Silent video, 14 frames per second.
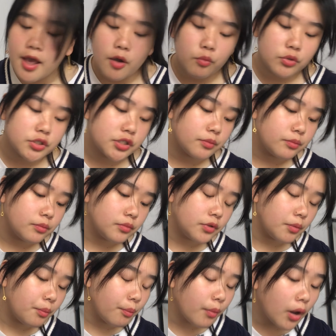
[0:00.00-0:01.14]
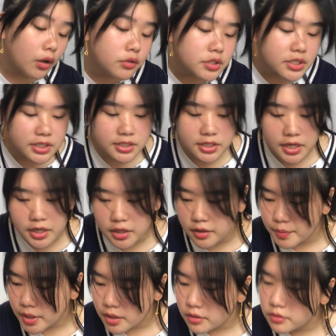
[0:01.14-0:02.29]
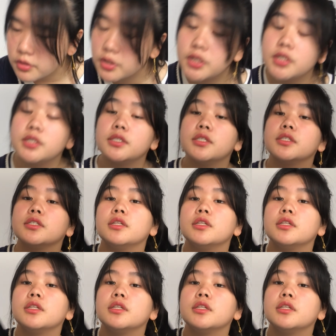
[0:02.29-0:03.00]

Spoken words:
which I'm the most excited about, is this